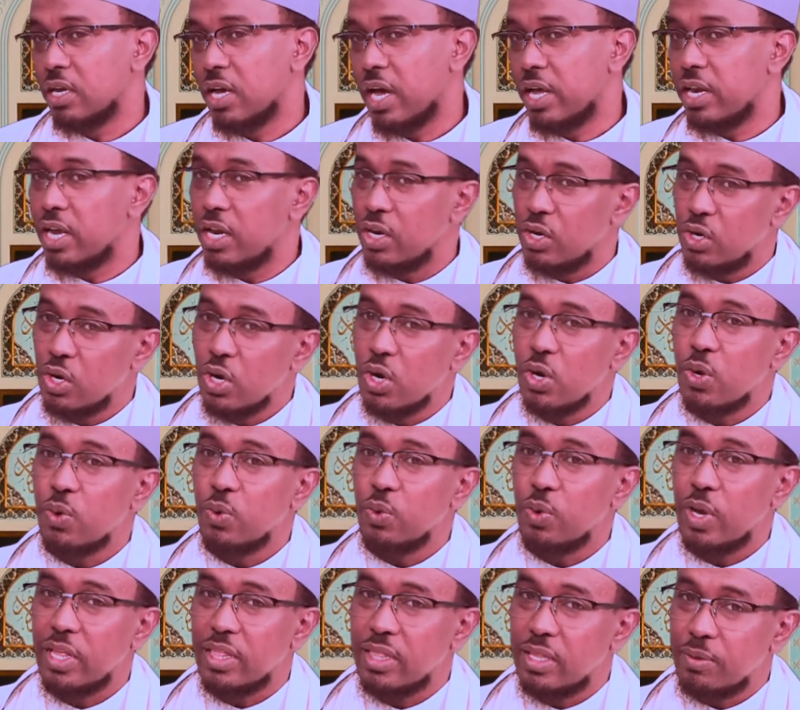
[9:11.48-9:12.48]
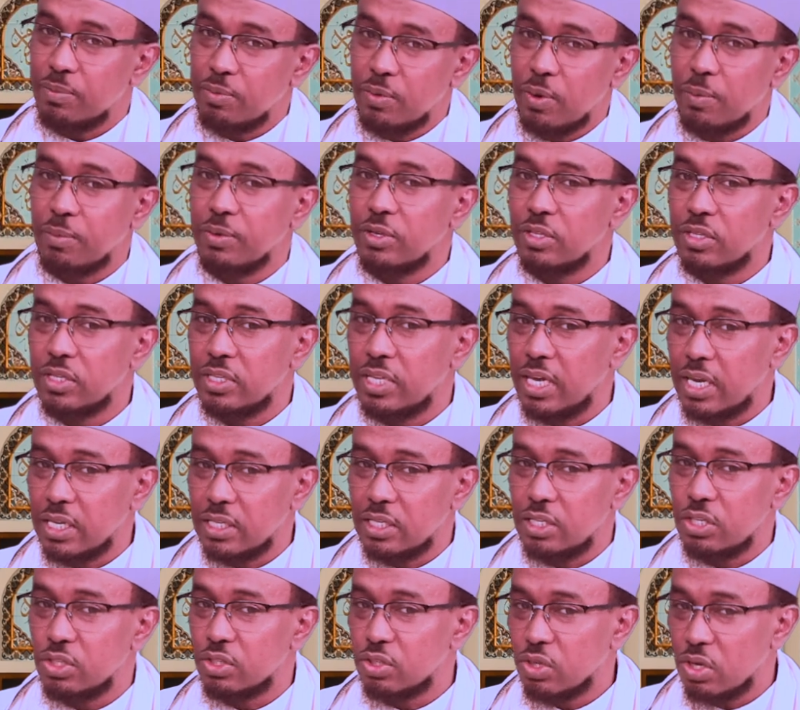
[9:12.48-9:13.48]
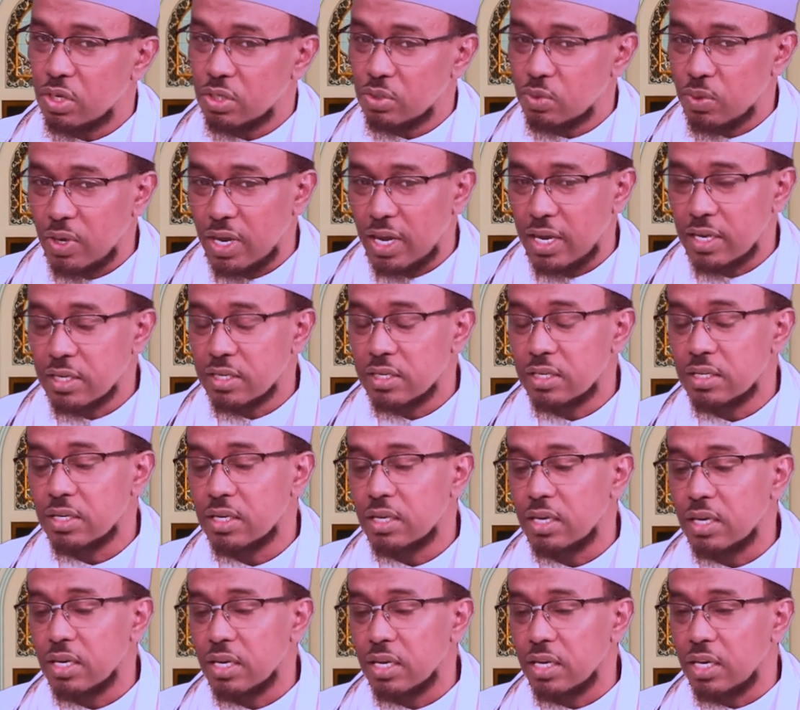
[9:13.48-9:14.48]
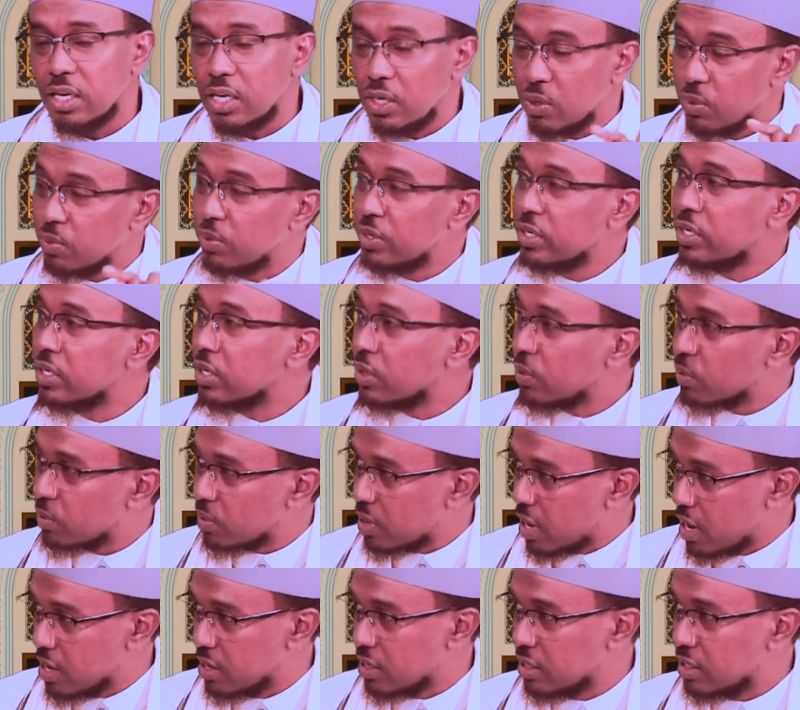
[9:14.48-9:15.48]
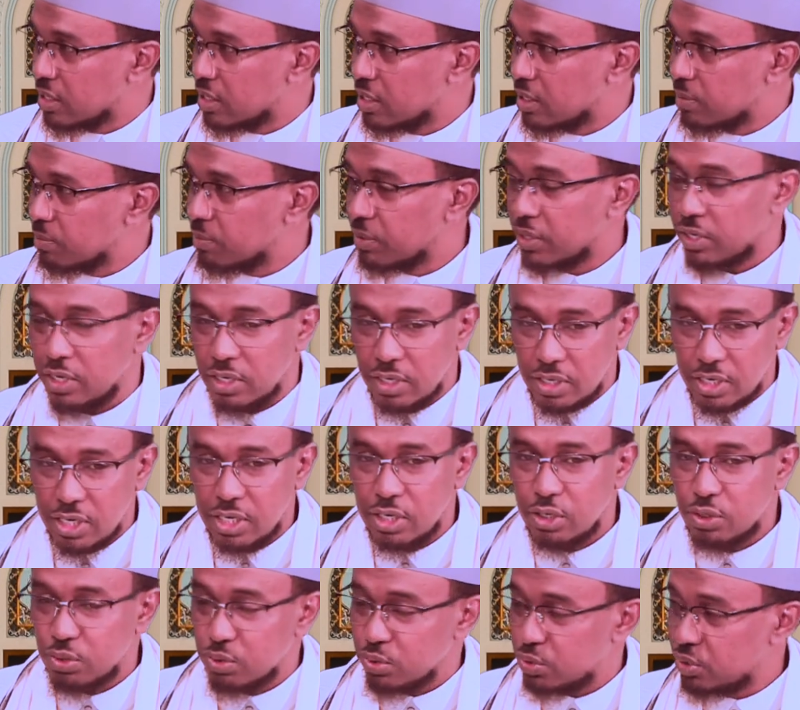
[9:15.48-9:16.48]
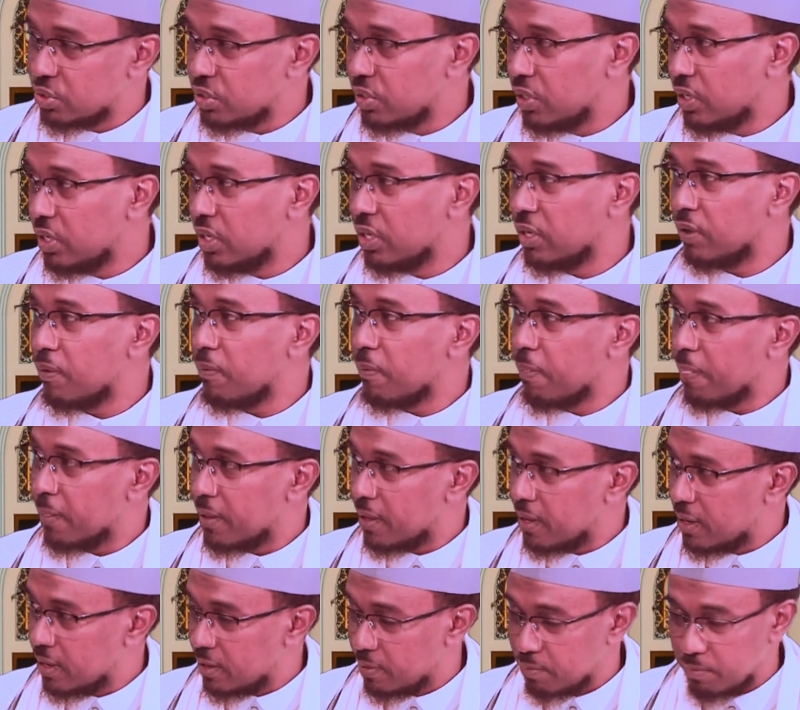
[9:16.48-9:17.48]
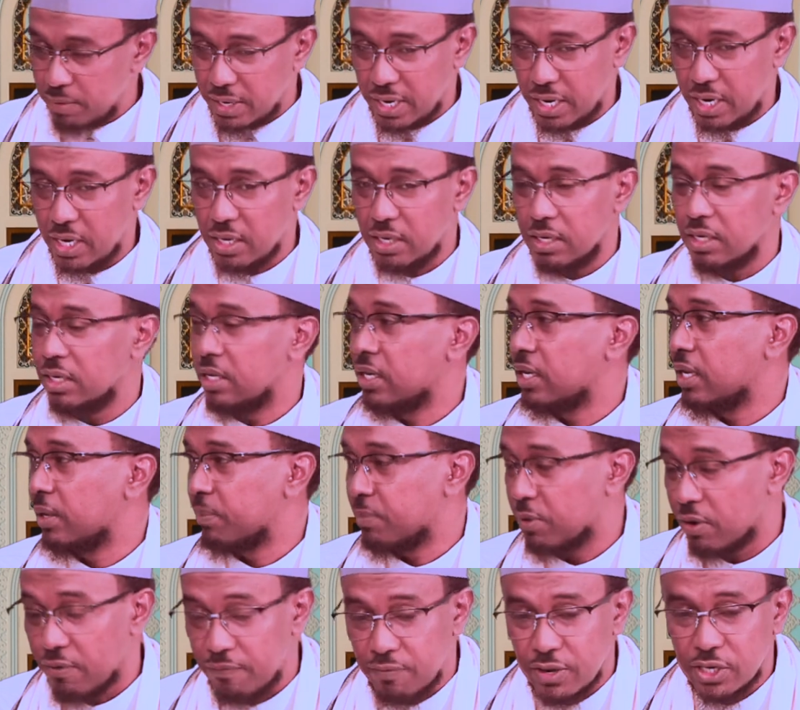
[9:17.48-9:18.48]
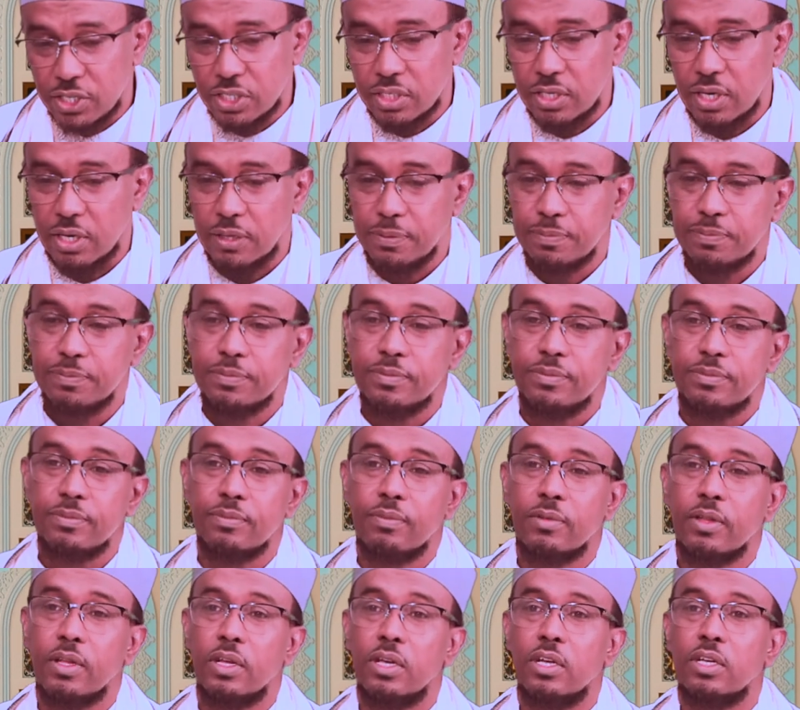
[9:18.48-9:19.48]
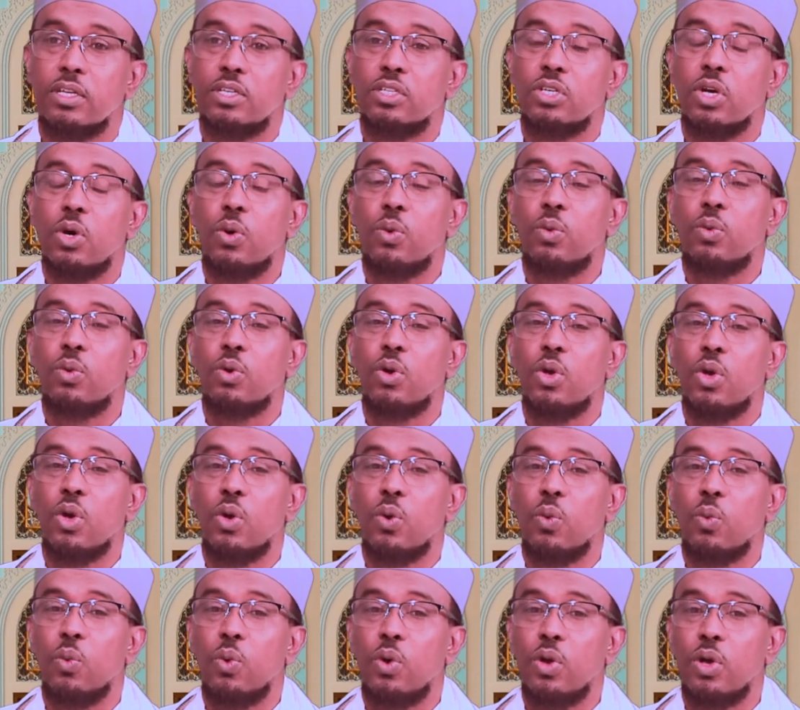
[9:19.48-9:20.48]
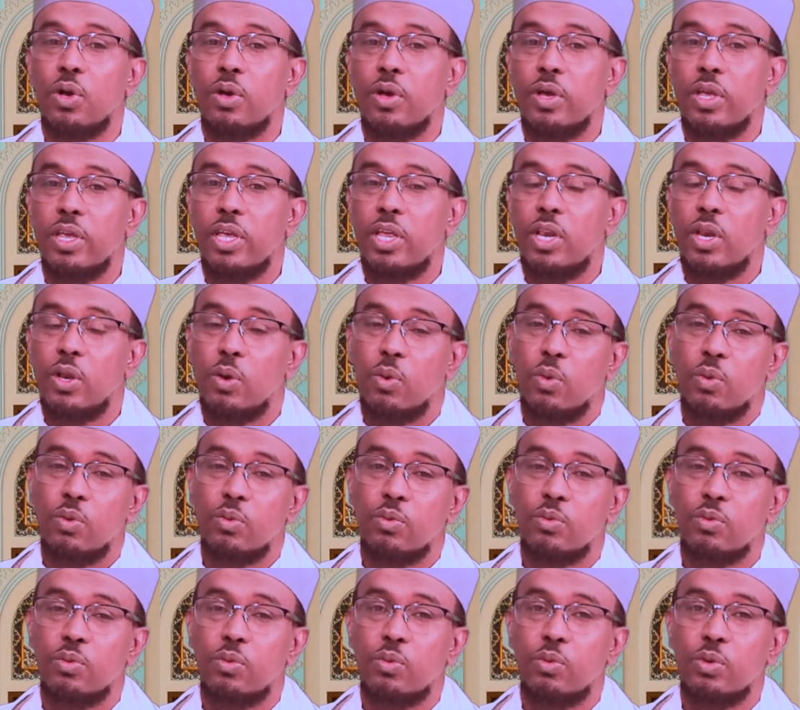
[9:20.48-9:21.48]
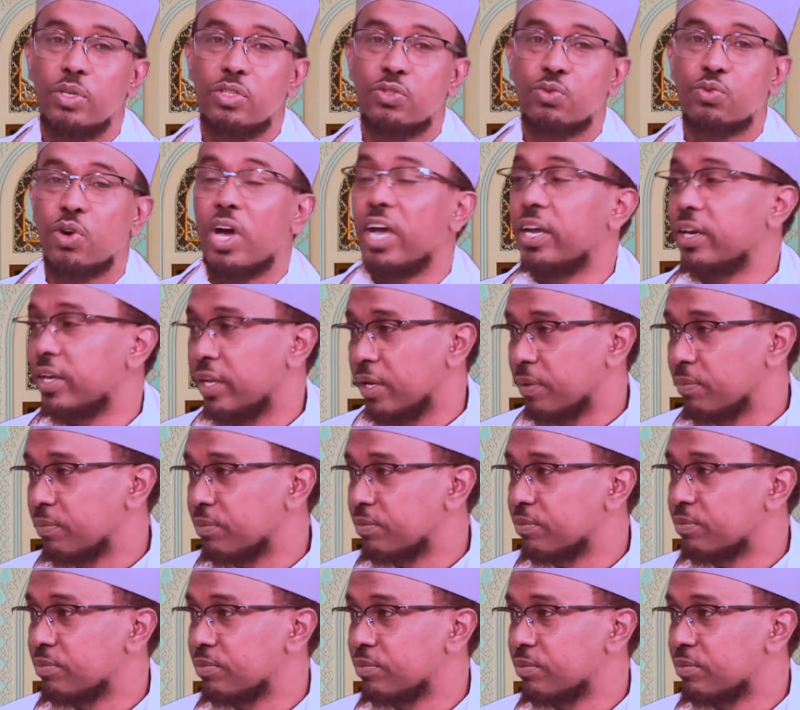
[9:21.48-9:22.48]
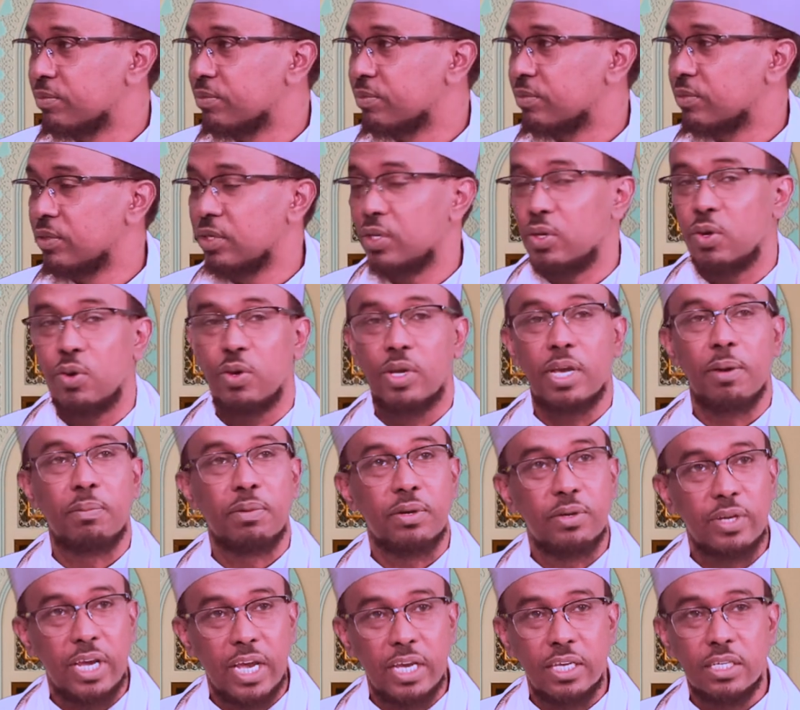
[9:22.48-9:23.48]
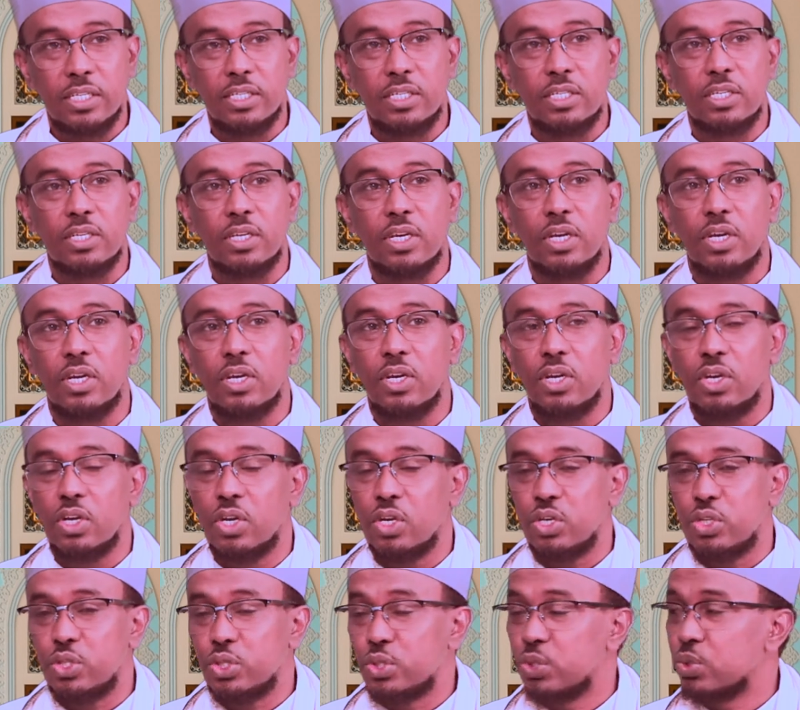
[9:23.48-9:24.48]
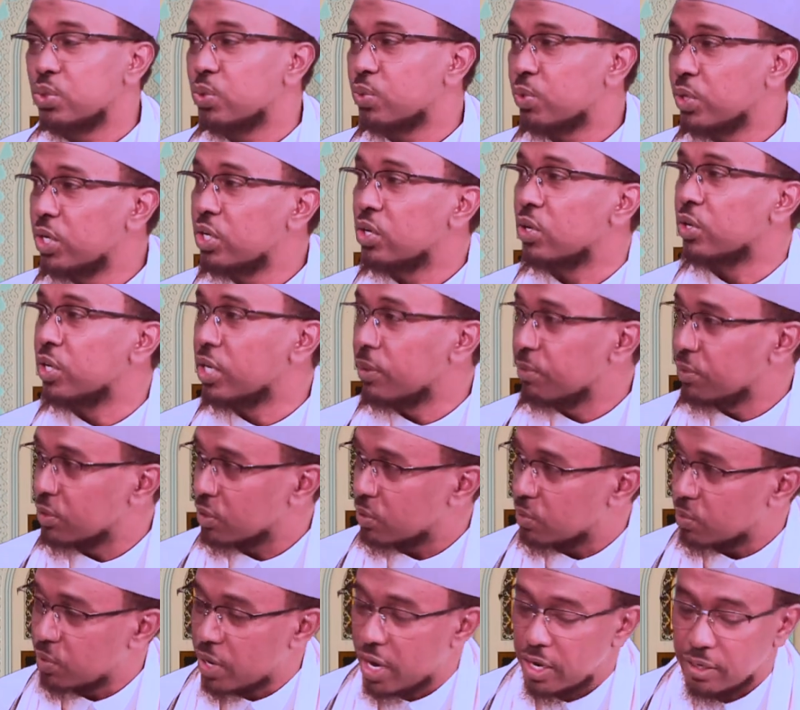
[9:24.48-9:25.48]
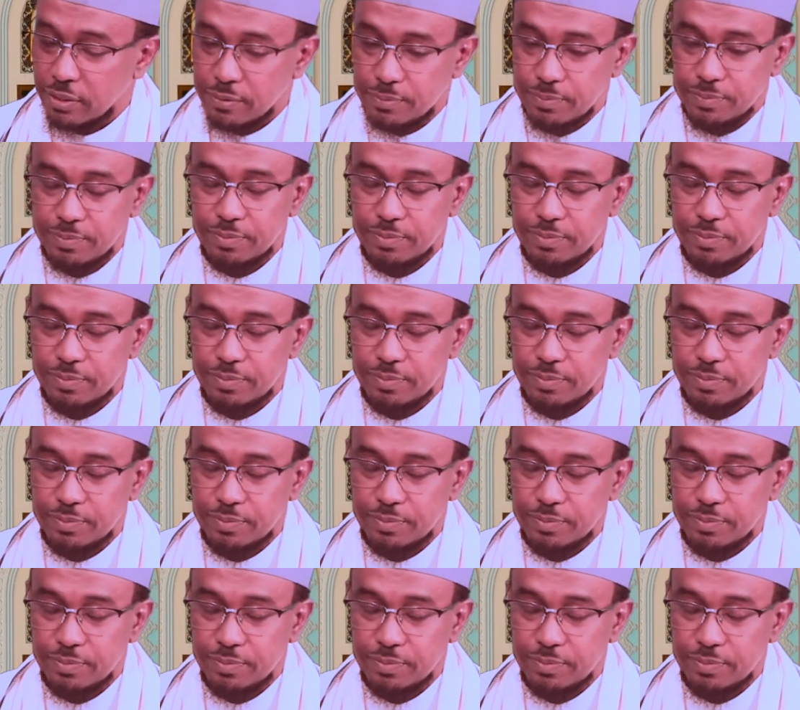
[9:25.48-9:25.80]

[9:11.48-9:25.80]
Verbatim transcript: And I know at the moment that he talked to us, he don't need the Quran, but he needs to see a medical uh, professional. So, you know, we tried him, you know, a couple of days to read on him the Quran.